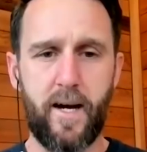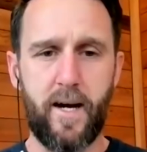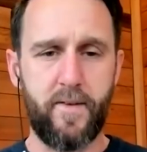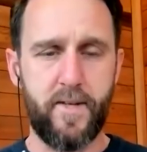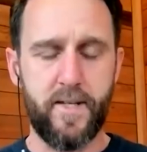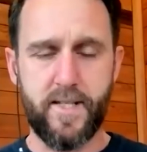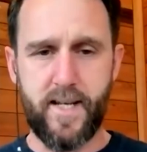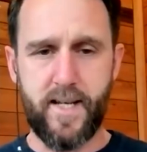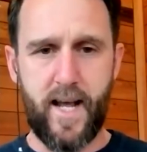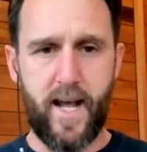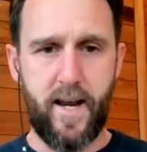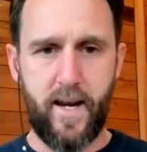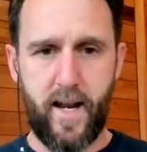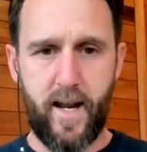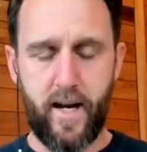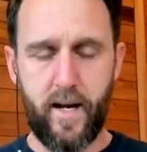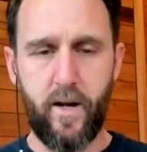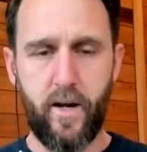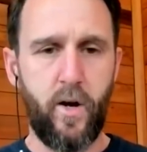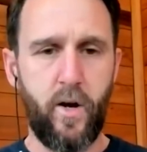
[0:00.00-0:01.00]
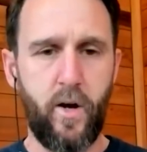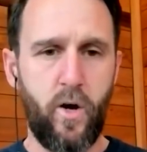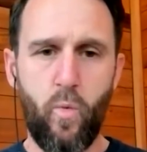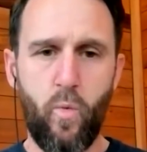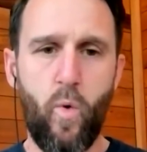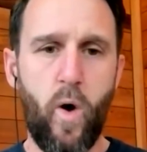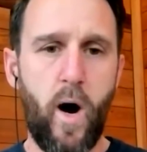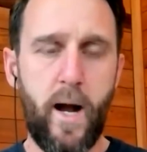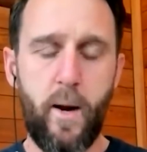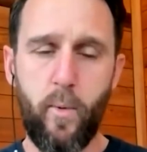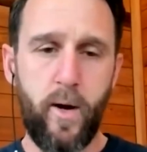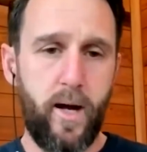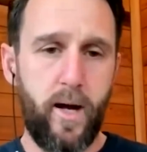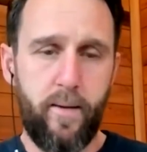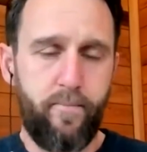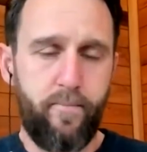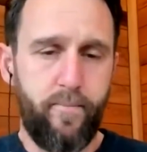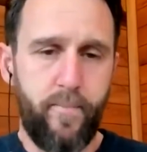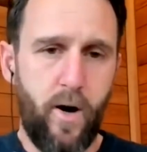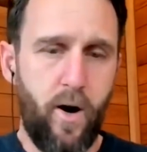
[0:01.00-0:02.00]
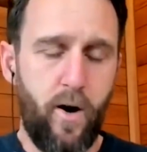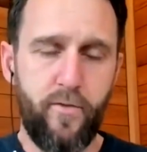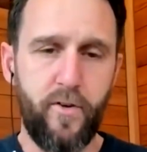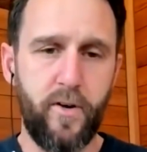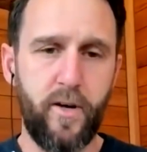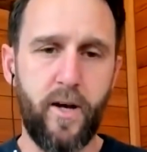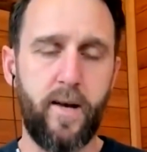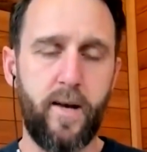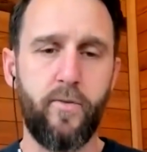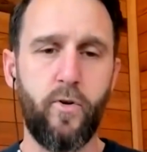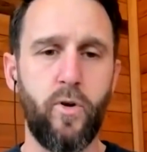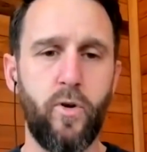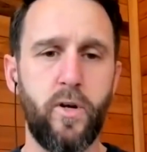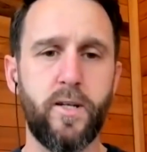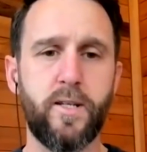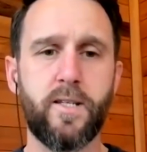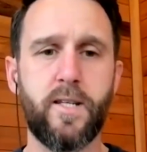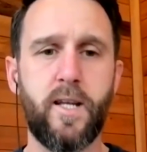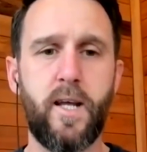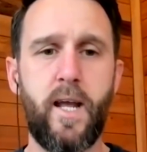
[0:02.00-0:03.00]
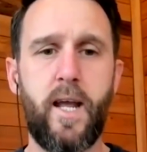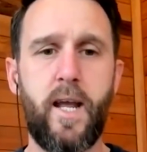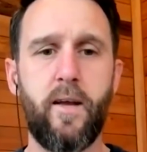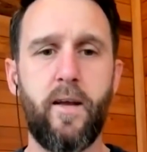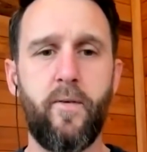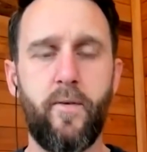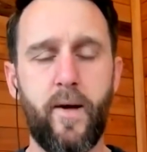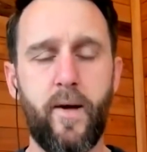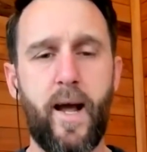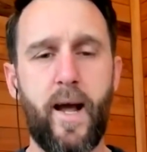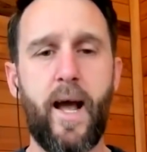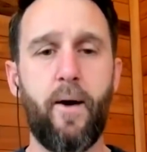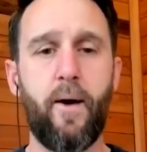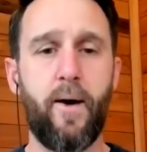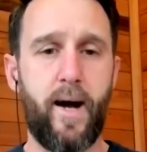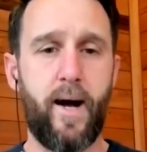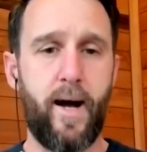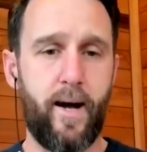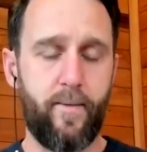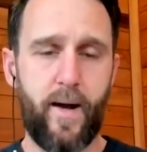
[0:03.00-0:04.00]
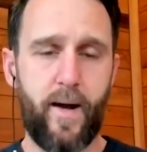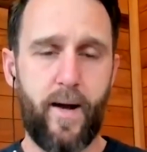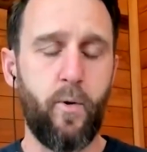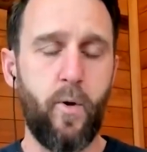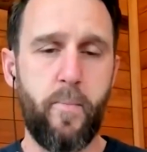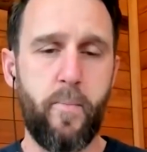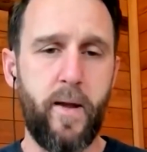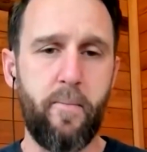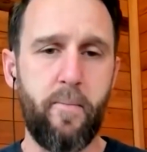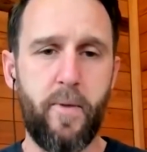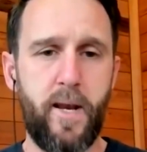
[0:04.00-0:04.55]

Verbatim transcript: understanding why we're often kind of all at sea and how, our, how we're being